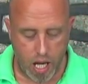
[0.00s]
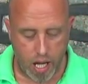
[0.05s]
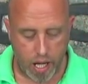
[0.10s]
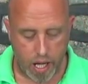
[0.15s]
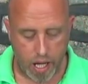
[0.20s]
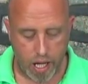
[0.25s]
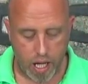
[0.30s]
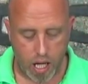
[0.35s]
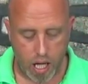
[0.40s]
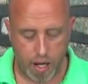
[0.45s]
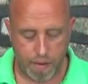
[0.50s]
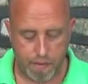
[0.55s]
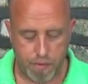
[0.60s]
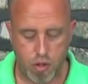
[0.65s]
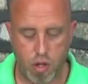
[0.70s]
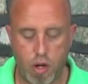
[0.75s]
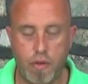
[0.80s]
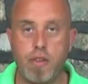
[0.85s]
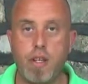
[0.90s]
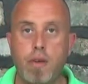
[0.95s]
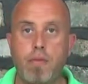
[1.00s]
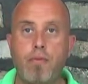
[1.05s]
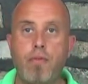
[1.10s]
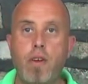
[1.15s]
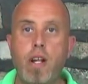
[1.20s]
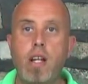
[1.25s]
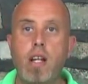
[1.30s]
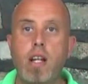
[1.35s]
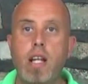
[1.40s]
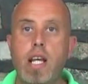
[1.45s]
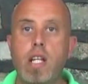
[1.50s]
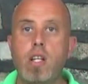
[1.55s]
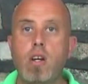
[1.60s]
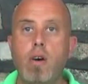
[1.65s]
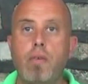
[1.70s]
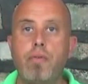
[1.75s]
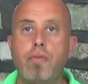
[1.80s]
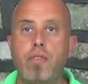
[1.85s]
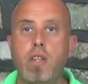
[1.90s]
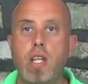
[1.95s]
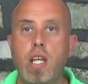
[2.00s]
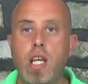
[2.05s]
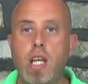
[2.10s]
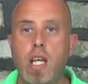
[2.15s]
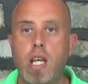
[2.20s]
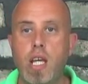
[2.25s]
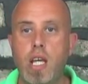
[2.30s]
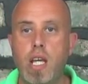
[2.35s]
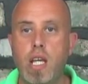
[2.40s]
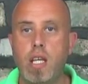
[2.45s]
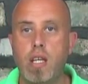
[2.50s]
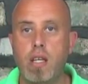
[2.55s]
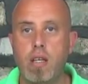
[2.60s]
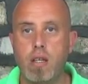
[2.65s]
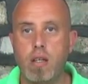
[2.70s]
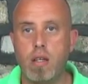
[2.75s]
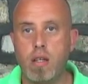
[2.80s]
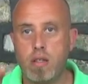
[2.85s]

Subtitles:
I've got the front lid off the